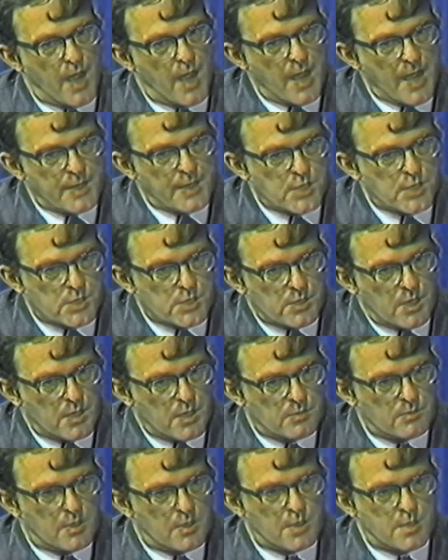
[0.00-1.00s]
I actually
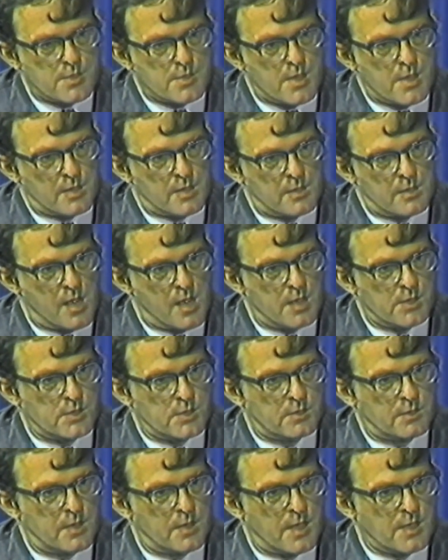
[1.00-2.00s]
started work on
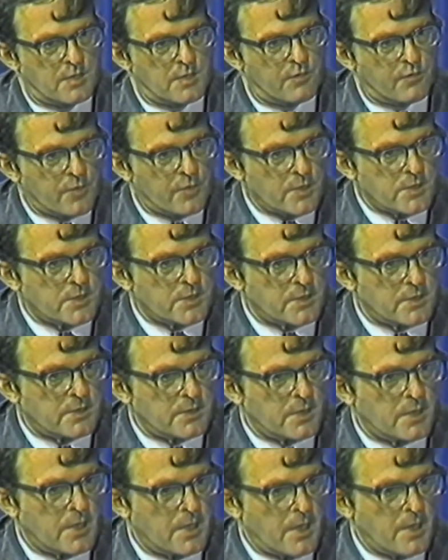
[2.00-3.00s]
technological hazards.
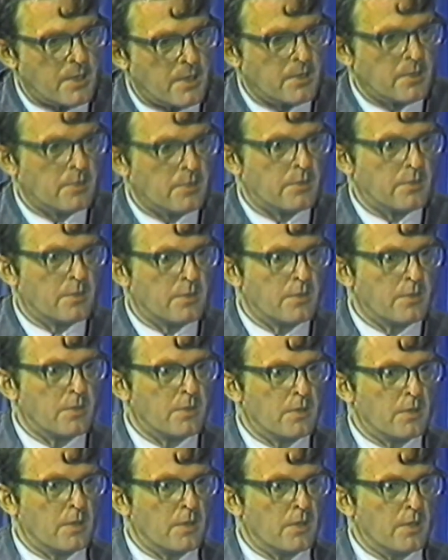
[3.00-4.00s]
The
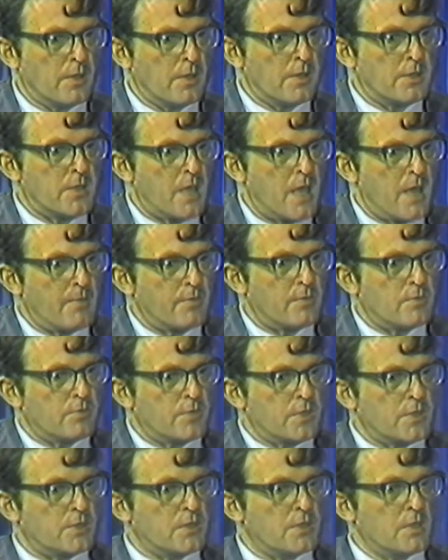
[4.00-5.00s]
first attempt
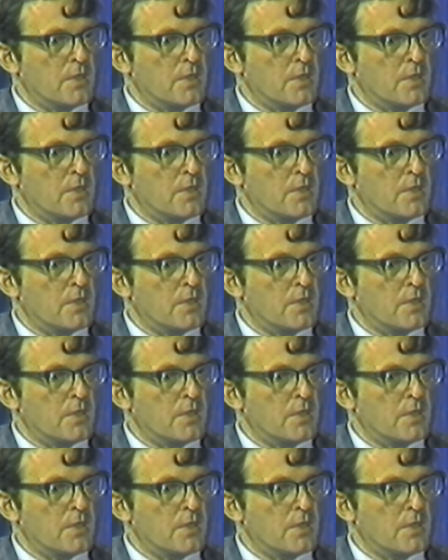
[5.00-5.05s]
were